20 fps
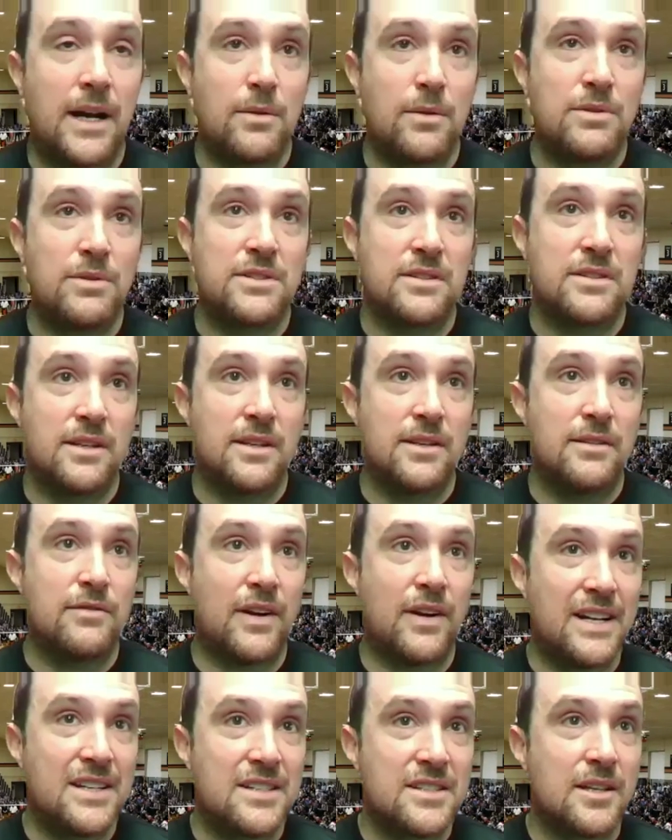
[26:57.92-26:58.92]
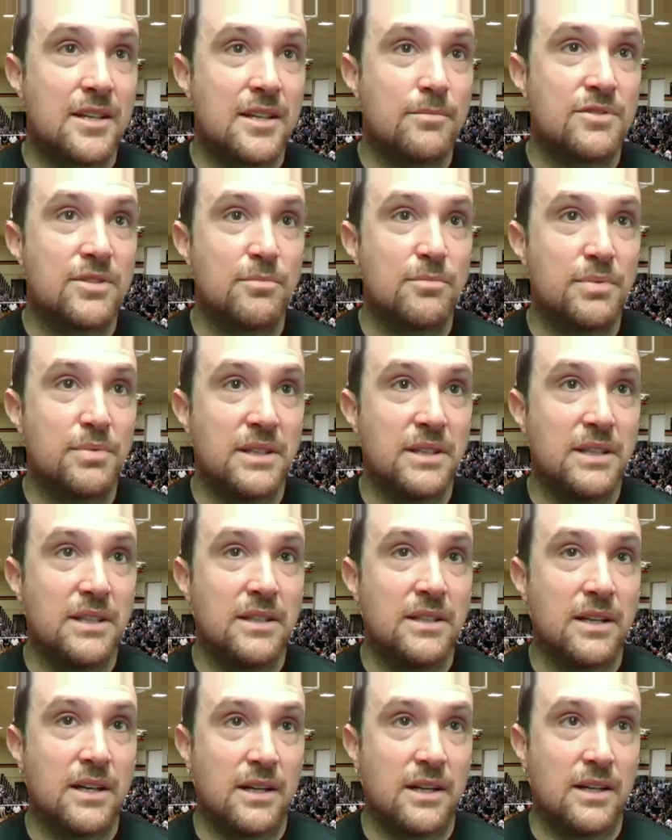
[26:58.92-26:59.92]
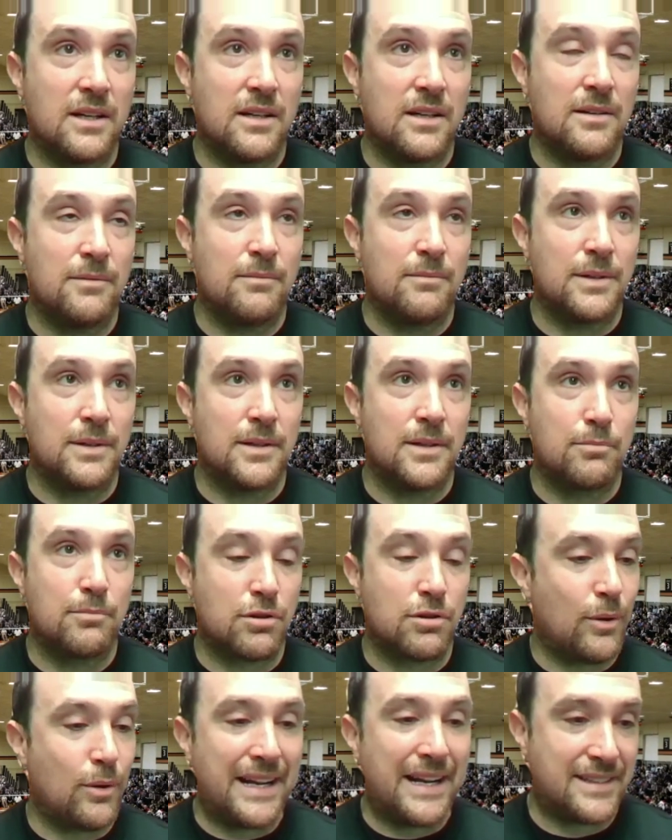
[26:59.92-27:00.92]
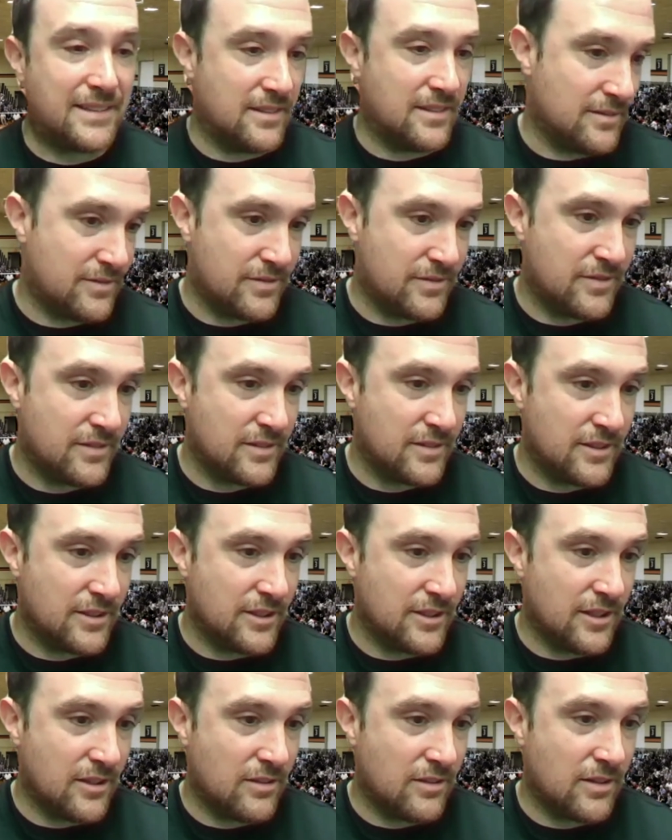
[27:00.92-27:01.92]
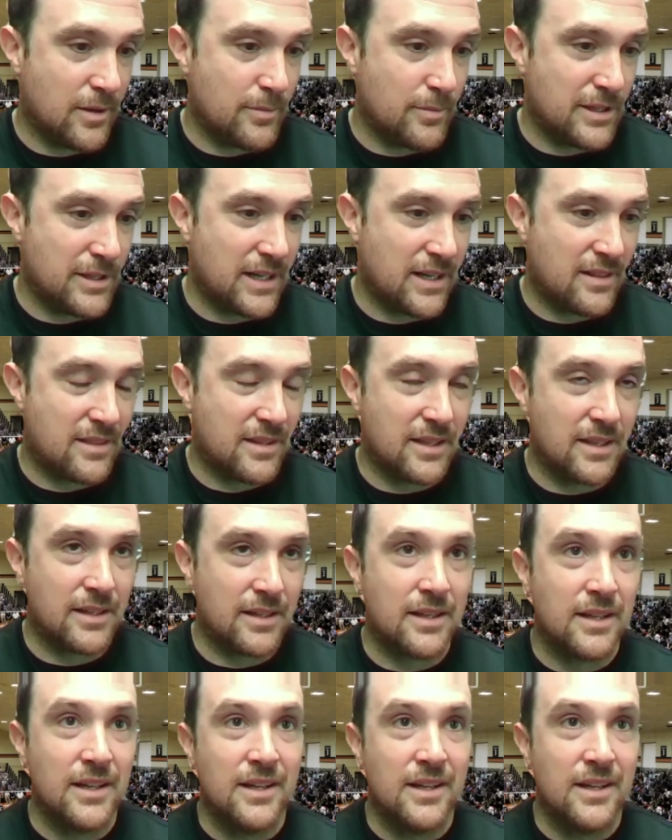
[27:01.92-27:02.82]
I would advise them to be um, proactive. You know, I mean, I think